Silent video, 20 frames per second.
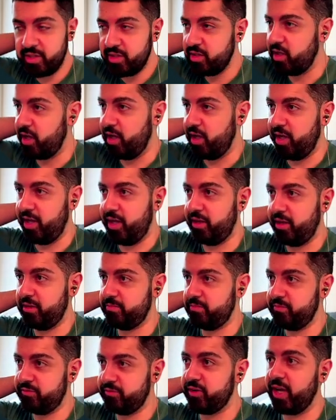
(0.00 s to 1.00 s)

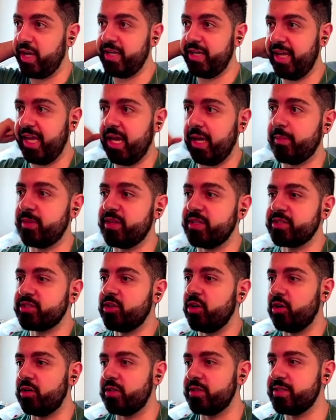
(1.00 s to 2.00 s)
Friday Amethyst
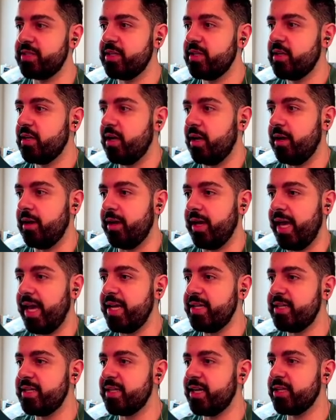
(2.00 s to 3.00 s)
cards.
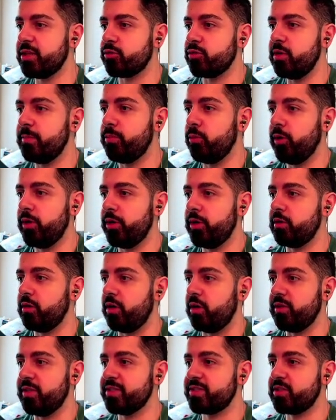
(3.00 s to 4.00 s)
89 three-pointer on
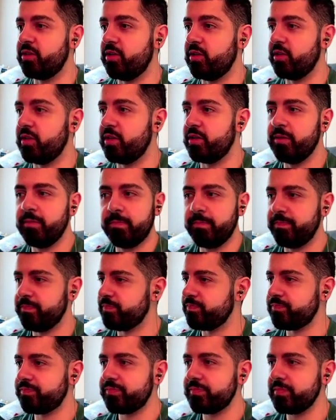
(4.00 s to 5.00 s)
this card.
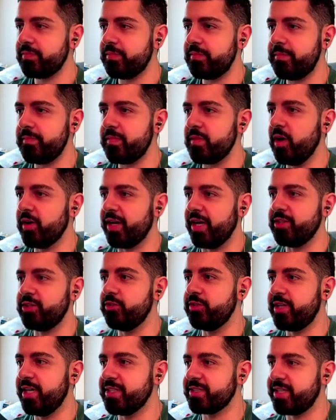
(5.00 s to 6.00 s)
Okay, 2K
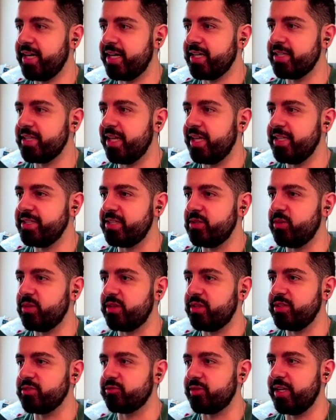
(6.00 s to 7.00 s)
is kind of lazy with
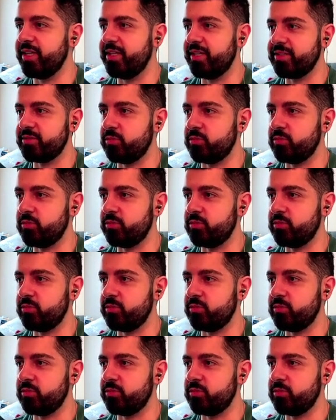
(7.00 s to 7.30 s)
these ratings.